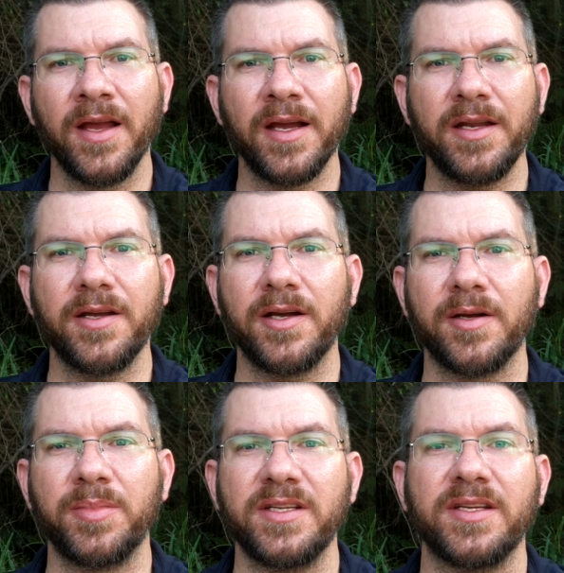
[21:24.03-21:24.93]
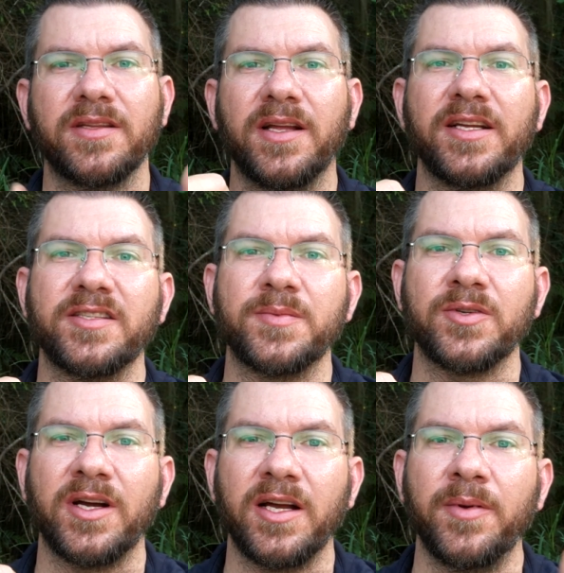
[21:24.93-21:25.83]
And please hit the like and
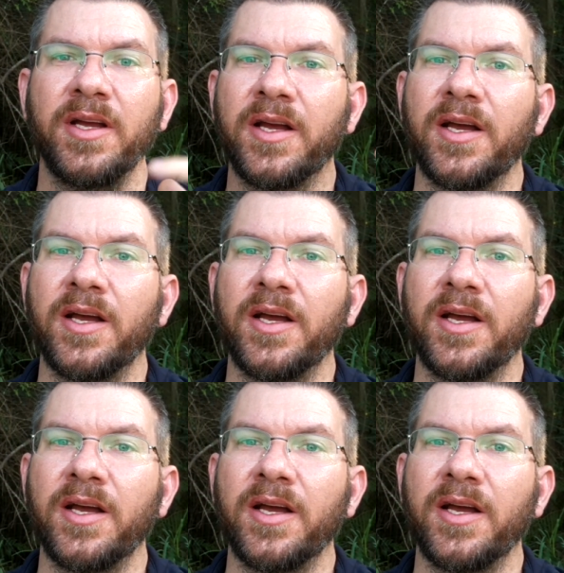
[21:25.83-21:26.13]
subscribe.